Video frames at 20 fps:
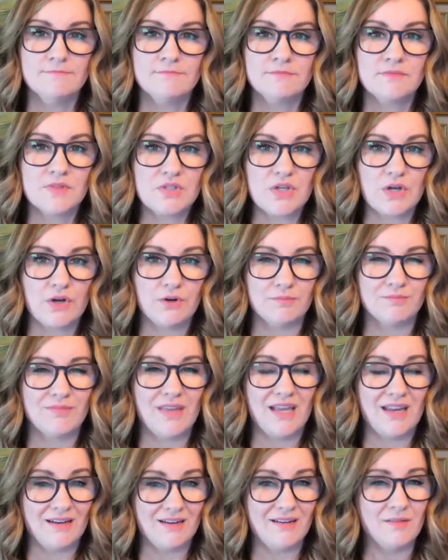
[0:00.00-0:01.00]
So,
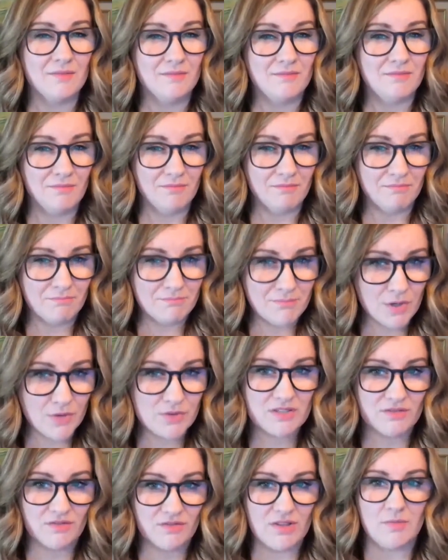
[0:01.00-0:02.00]
and
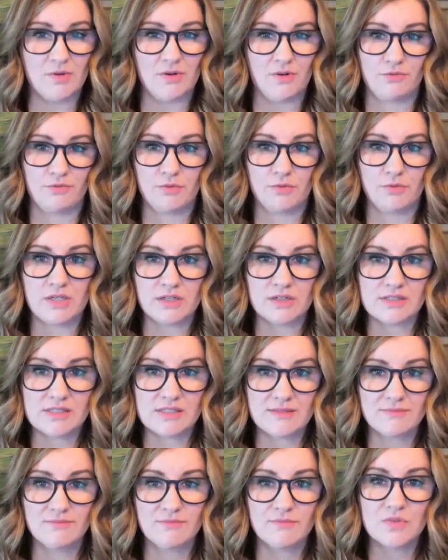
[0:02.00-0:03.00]
most of them are 3
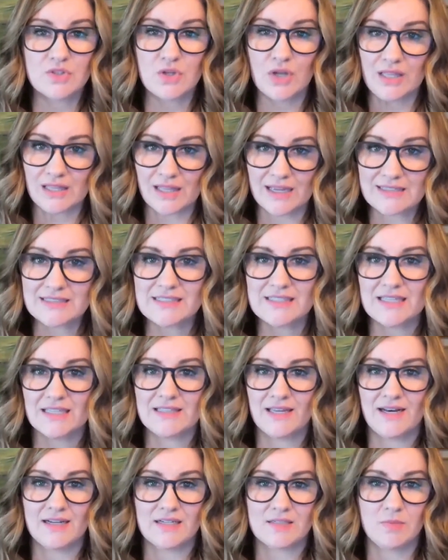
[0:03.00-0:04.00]
years. So I like to set
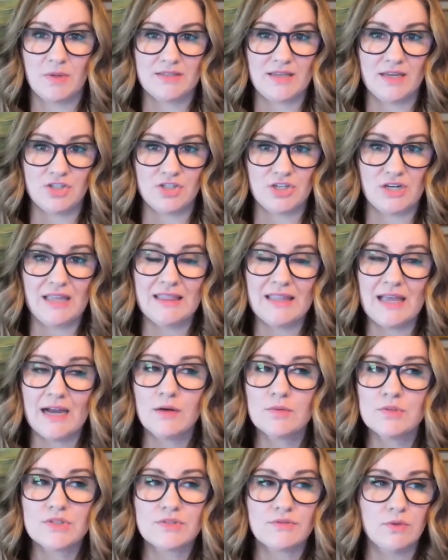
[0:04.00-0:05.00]
that expectation, and that
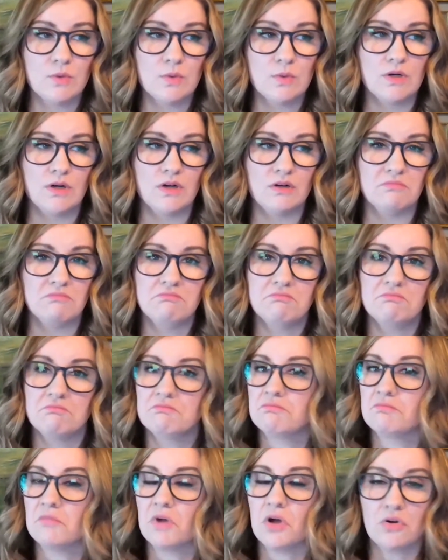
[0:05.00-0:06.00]
was for
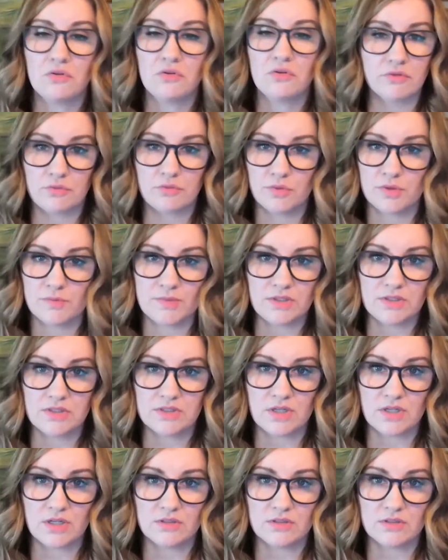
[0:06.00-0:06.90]
over $3 million.